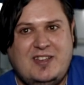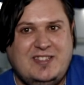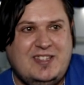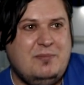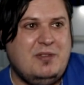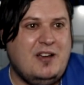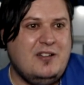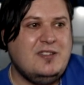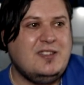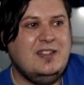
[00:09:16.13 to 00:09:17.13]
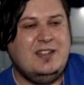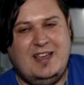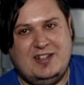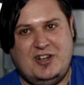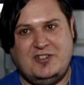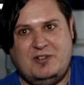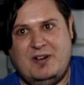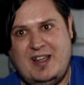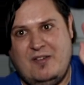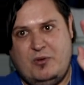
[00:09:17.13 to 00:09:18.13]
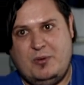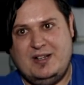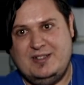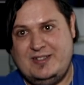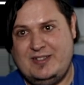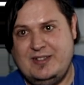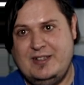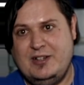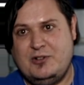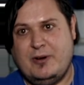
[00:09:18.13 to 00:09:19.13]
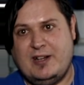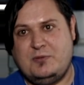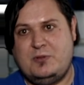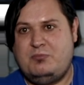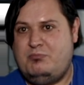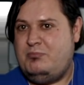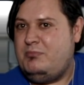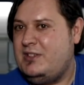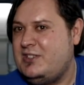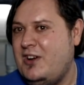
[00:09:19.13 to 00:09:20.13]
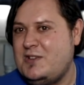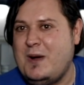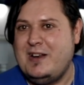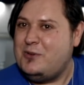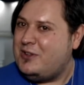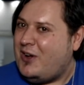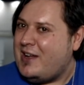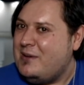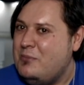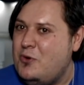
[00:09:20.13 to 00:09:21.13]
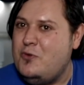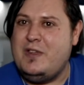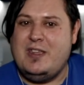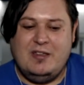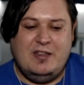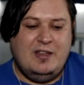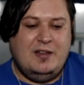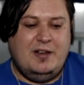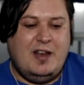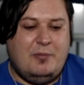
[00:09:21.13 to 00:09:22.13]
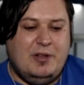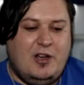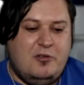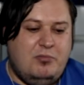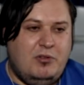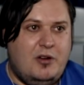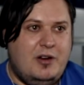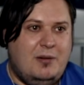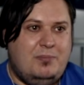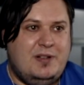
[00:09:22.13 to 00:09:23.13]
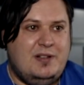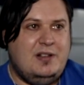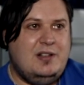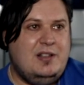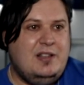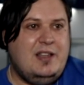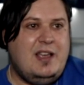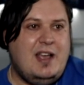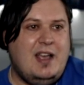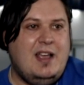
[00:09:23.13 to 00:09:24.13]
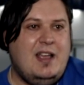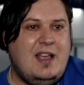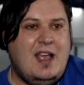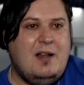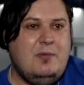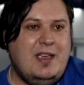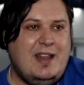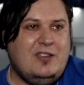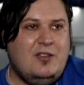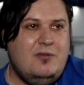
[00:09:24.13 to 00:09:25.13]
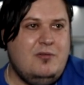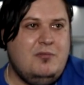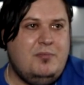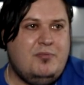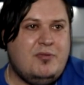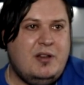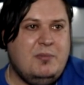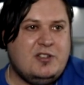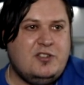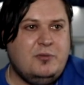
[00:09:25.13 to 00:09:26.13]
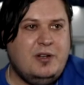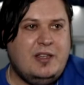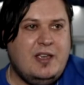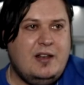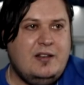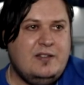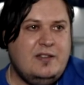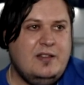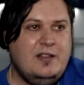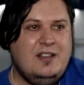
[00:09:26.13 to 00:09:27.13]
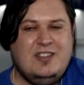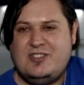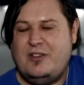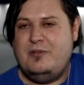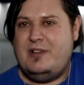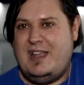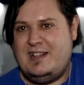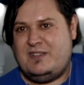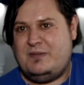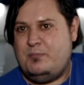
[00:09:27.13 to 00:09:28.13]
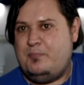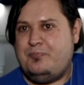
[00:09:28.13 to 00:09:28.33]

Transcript: I skipped those. It shows everyone's credits, which is a nice way to do it like a movie. Now we load up. And we get to pretty much do it again. So, it's...